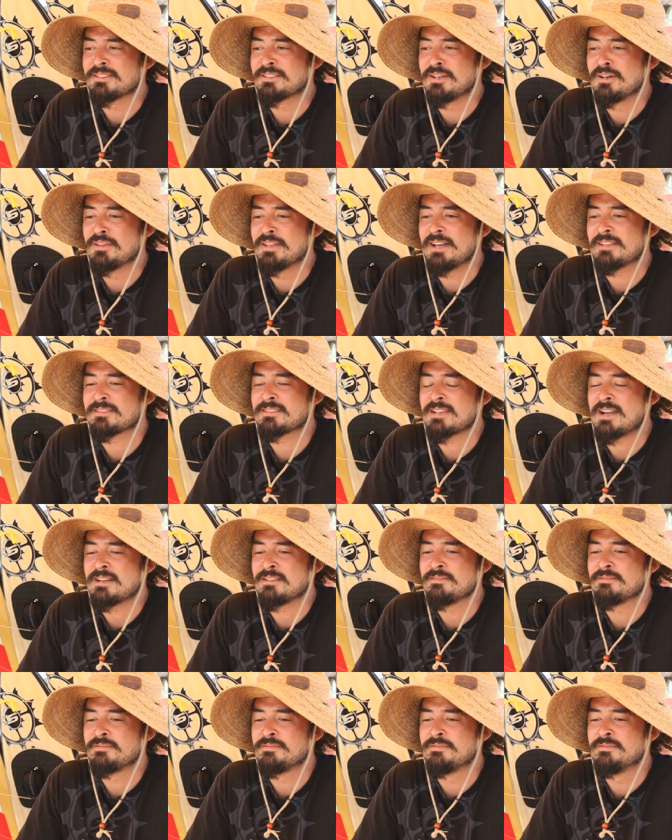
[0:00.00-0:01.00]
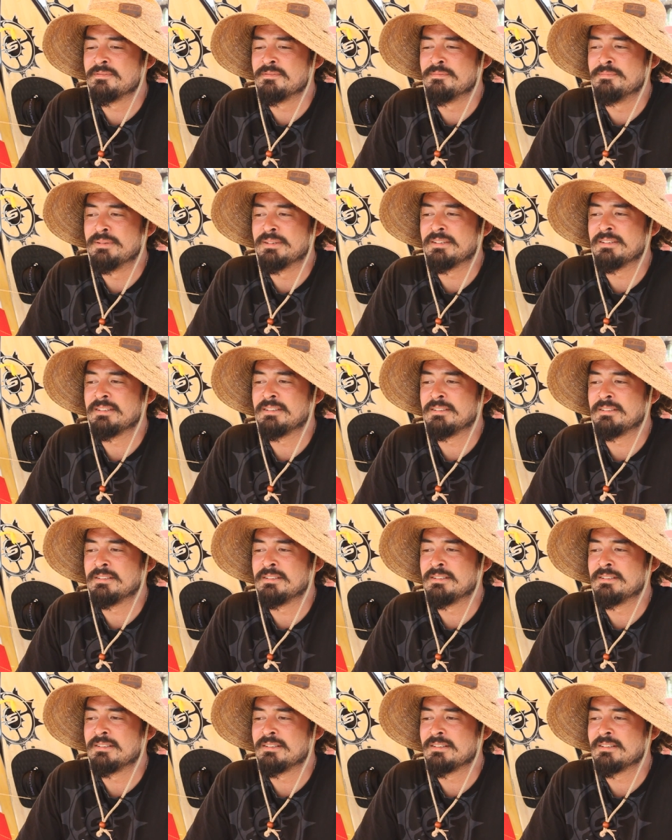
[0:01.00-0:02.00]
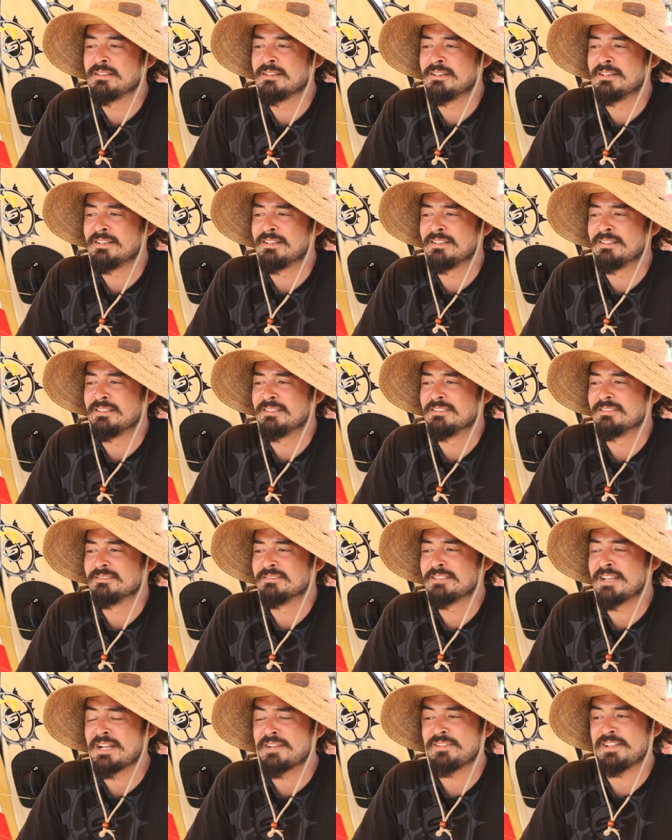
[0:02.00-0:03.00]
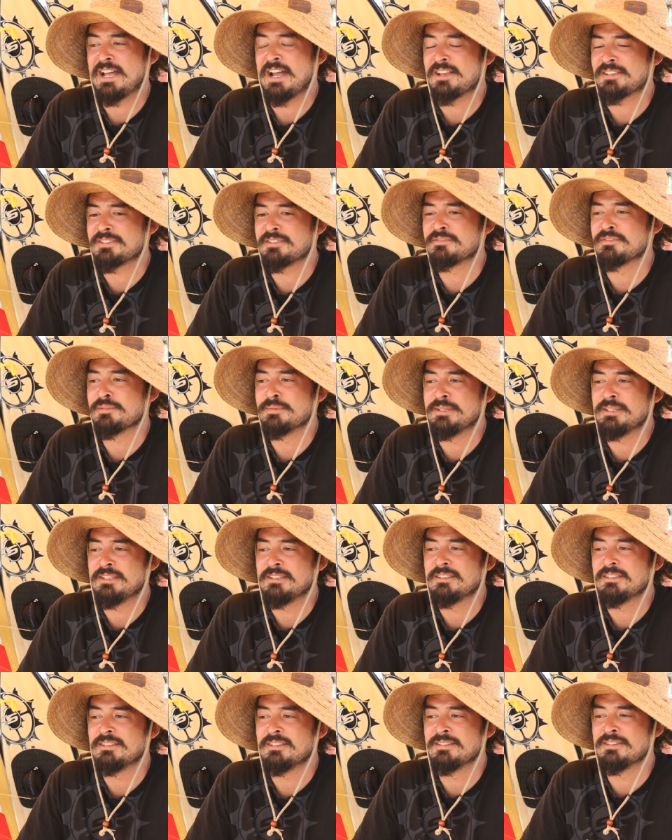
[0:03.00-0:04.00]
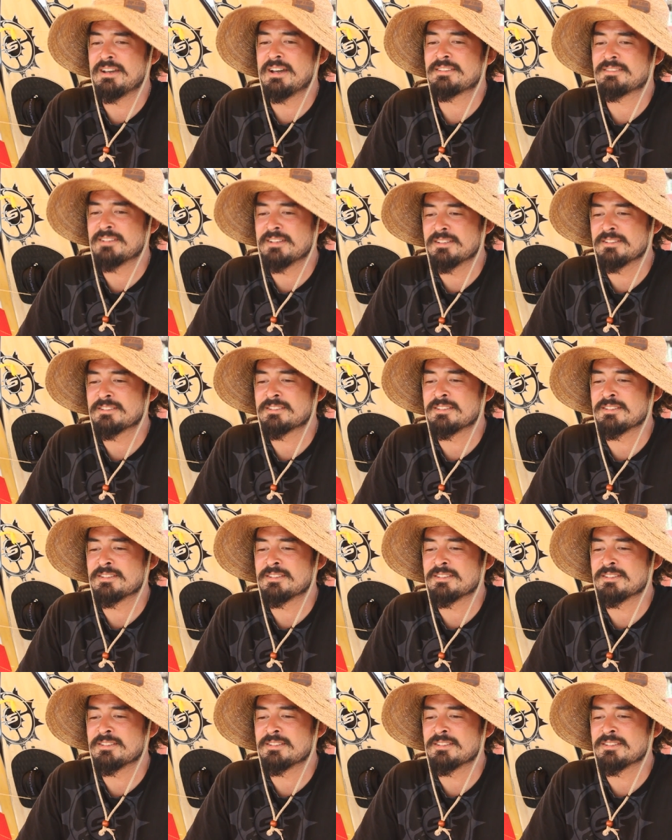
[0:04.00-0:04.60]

So that's kind of been kind of an asset for me in that sense,